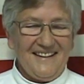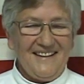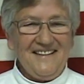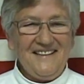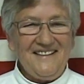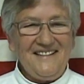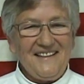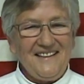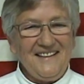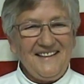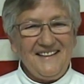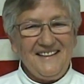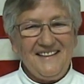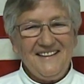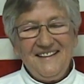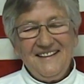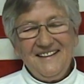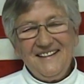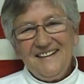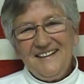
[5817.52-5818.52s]
and,
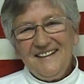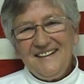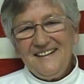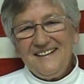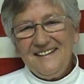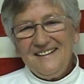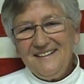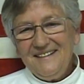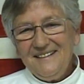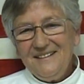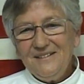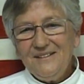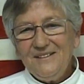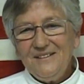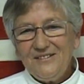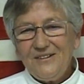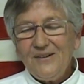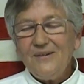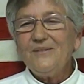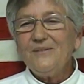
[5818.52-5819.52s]
uh,
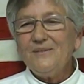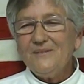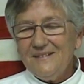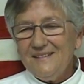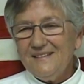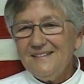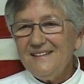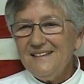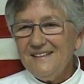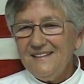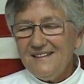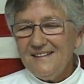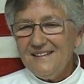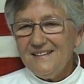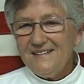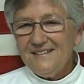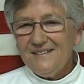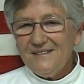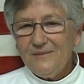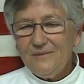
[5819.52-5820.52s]
so
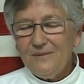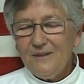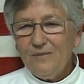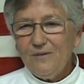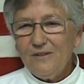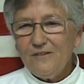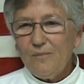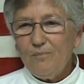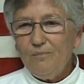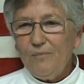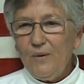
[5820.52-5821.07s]
uh, it was a